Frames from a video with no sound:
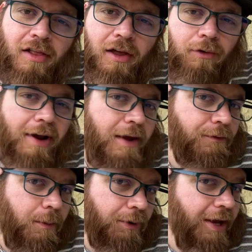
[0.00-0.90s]
La Gran
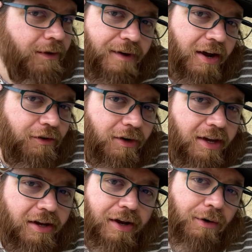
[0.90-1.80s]
Fabrica
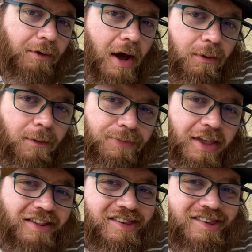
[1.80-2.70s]
factory in Nicaragua.
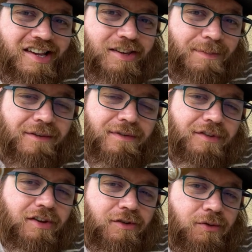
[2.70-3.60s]
It's a six by
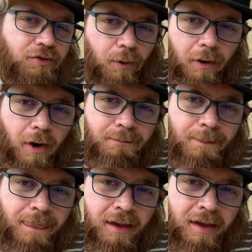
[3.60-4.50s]
fifty-two Toro.
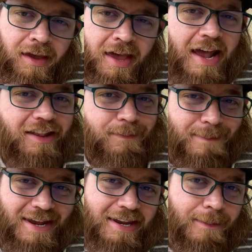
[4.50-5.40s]
It's
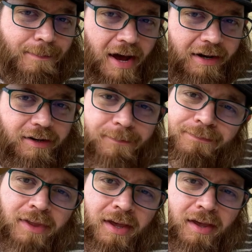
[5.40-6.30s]
medium-bodied.
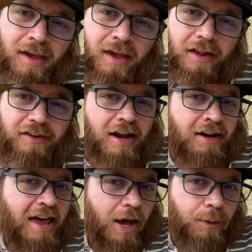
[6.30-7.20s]
It's got
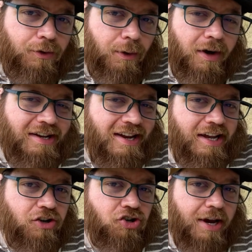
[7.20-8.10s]
an Ecuador
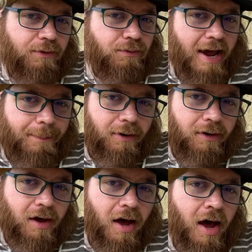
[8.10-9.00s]
Connecticut shade
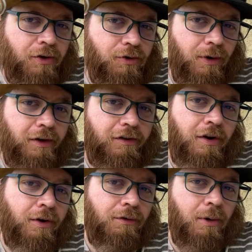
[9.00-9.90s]
wrapper, a Honduran
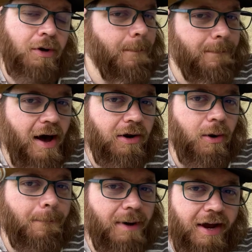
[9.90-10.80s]
sun-grown
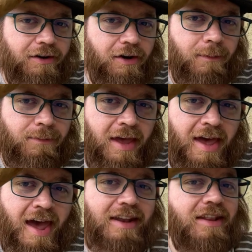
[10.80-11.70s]
Habano binder,
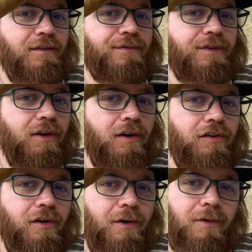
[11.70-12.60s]
and then the
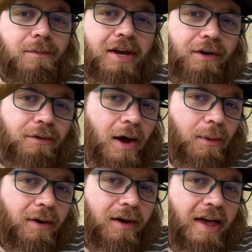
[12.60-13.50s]
fillers are from
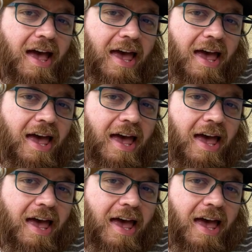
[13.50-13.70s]
Nicaragua,